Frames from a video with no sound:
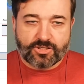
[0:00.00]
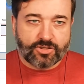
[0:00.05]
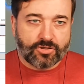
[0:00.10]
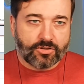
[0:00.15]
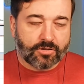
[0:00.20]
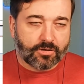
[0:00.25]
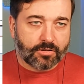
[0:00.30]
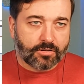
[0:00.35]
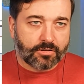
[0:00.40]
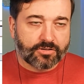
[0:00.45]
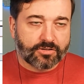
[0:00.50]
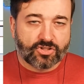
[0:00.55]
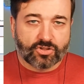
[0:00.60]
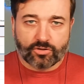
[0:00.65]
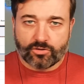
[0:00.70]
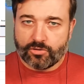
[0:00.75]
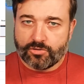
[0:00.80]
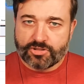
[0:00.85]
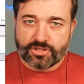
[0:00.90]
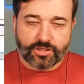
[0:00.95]
your
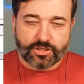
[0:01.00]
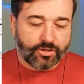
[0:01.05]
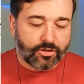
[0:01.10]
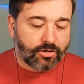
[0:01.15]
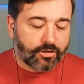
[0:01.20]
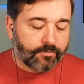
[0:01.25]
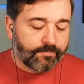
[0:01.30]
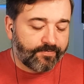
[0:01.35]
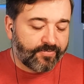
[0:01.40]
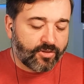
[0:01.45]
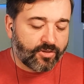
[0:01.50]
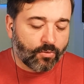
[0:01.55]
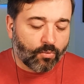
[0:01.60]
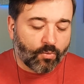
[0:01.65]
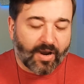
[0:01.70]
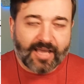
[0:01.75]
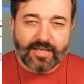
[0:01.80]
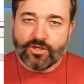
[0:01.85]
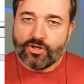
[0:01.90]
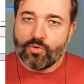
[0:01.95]
solution, the
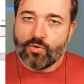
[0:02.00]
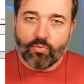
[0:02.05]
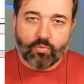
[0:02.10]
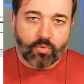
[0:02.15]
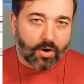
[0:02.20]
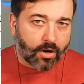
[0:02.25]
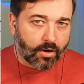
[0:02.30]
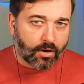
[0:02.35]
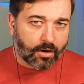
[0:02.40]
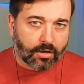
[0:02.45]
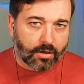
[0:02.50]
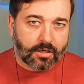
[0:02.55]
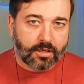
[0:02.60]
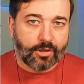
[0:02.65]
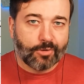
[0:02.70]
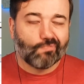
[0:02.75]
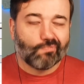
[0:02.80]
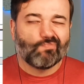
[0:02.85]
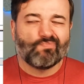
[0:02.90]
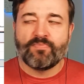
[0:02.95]
way you work
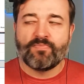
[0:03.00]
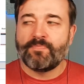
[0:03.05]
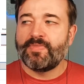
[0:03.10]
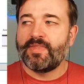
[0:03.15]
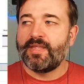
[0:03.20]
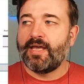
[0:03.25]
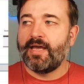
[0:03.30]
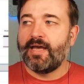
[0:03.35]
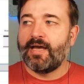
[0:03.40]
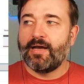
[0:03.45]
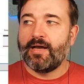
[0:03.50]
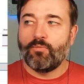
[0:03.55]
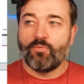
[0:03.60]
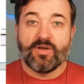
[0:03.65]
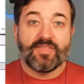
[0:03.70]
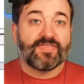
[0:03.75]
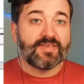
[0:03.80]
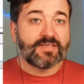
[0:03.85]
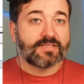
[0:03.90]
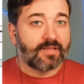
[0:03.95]

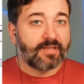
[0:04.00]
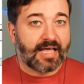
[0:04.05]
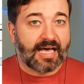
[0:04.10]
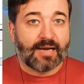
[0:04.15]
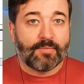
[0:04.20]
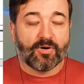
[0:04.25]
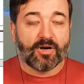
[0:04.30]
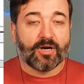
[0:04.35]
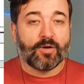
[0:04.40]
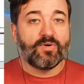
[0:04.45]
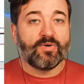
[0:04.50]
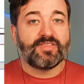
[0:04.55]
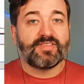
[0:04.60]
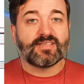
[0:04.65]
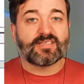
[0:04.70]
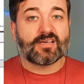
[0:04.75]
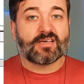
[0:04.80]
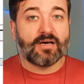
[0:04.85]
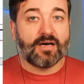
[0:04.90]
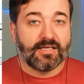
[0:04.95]
with this library, with
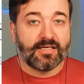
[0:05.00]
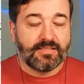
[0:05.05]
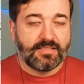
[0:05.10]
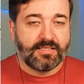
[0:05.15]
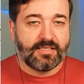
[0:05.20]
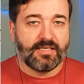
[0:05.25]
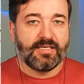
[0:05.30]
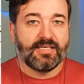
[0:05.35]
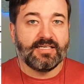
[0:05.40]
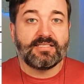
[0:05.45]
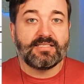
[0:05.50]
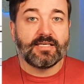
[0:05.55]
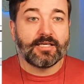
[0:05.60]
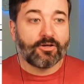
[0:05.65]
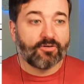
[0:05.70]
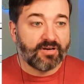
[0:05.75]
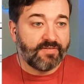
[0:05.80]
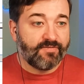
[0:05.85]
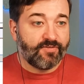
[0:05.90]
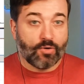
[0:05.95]
this content is in
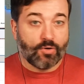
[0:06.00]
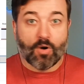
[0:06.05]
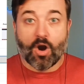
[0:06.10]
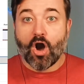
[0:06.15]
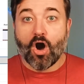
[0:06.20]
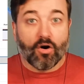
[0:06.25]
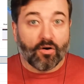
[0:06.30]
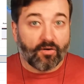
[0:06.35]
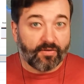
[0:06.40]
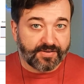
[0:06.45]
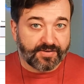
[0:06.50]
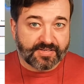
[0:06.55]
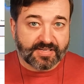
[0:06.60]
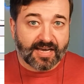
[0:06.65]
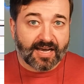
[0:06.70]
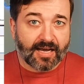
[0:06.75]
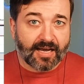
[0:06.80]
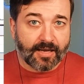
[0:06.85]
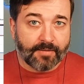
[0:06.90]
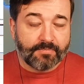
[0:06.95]
grid view all the
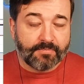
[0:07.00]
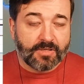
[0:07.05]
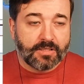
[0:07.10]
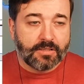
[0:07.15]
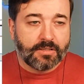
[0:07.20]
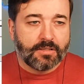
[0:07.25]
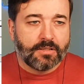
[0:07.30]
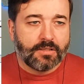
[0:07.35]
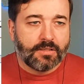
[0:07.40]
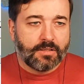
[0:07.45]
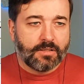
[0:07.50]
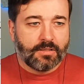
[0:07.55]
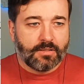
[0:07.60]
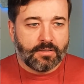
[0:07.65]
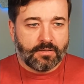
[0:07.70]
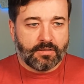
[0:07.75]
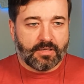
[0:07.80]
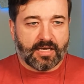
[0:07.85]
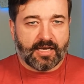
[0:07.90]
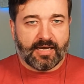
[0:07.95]
time,
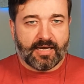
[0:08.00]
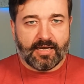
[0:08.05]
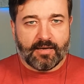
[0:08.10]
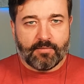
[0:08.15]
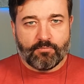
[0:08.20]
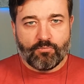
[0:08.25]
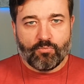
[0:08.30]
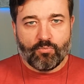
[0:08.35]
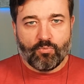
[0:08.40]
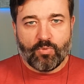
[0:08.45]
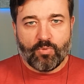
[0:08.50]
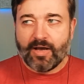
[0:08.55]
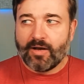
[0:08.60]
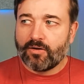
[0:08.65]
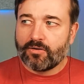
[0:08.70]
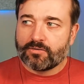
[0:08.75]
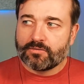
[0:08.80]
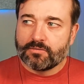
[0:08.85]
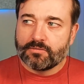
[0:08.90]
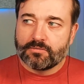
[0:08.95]

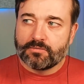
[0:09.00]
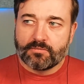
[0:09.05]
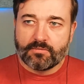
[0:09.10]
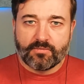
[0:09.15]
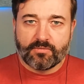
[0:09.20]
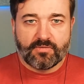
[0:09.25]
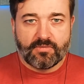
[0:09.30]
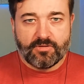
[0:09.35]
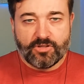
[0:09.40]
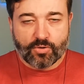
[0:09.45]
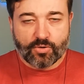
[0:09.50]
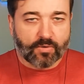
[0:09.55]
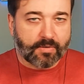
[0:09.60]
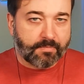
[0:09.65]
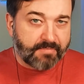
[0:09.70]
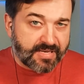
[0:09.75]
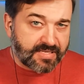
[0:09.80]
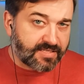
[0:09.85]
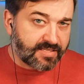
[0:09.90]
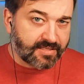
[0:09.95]
well, you were
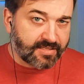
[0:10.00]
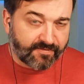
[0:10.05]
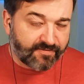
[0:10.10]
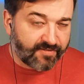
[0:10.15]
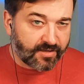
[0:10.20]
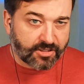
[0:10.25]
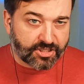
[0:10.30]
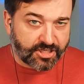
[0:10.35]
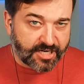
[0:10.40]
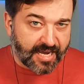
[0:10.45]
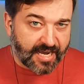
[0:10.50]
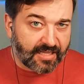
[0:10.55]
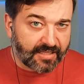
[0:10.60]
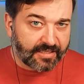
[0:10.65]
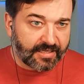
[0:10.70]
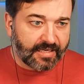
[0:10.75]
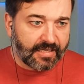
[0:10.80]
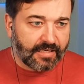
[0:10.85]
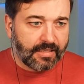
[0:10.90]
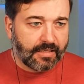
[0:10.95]
missing
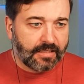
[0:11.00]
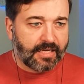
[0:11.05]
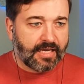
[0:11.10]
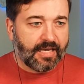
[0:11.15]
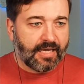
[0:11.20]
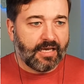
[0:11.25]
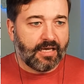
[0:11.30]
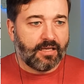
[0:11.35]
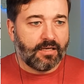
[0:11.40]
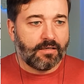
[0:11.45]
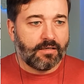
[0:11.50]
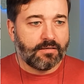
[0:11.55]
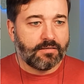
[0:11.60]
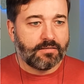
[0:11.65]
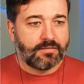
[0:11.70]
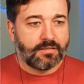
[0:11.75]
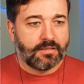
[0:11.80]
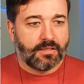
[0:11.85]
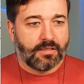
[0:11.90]
functionality and